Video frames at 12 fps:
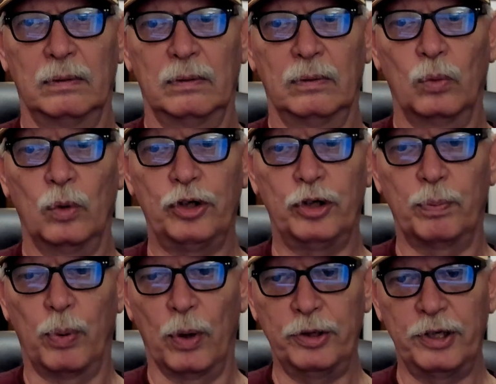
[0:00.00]
would
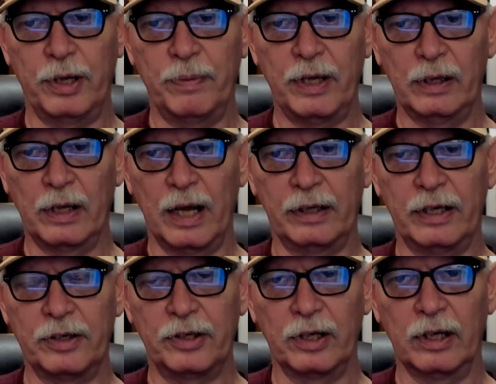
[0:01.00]
support something like
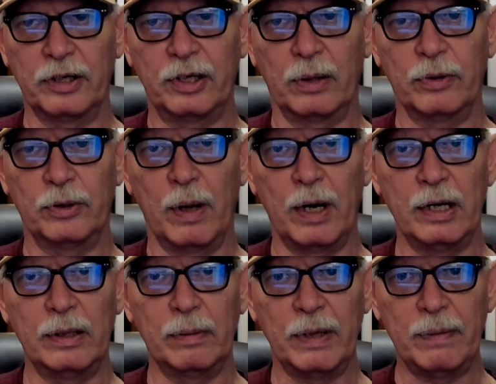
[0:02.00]
this unless there was money
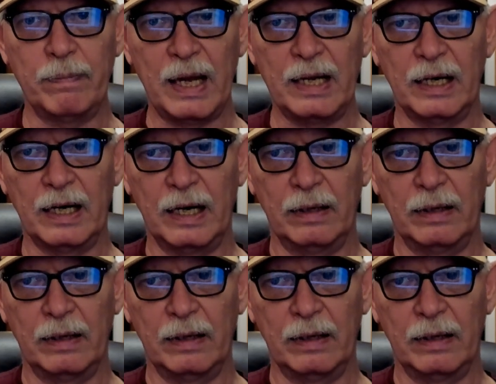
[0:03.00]
to be made in it.